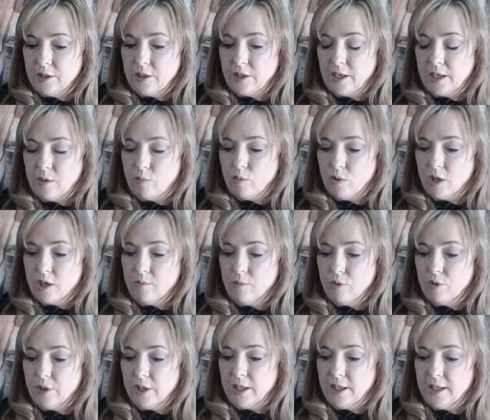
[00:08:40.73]
Okay, what
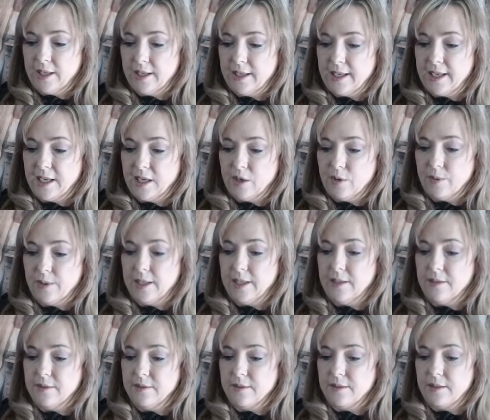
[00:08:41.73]
I'm looking at now
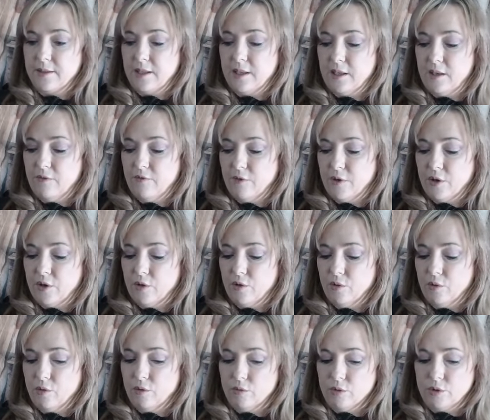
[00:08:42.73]
is the phone
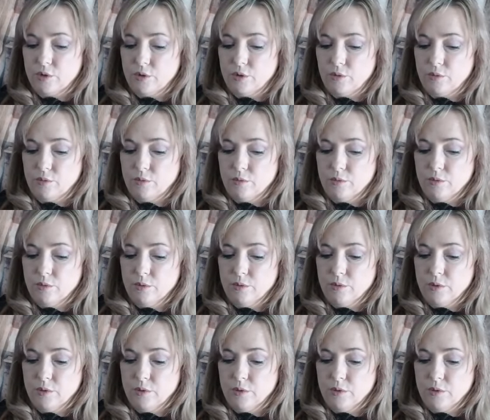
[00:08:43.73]
call to